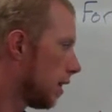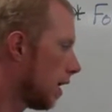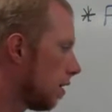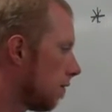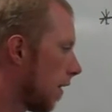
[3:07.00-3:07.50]

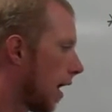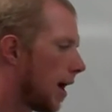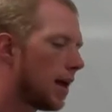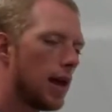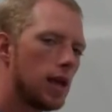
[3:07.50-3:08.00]
that if
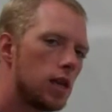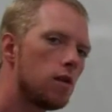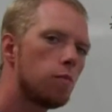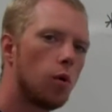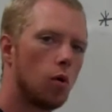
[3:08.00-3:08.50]
at
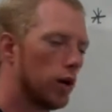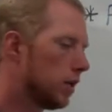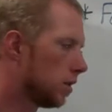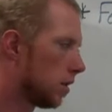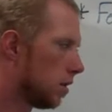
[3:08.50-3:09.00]
any
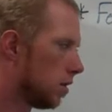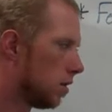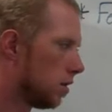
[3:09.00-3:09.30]
point,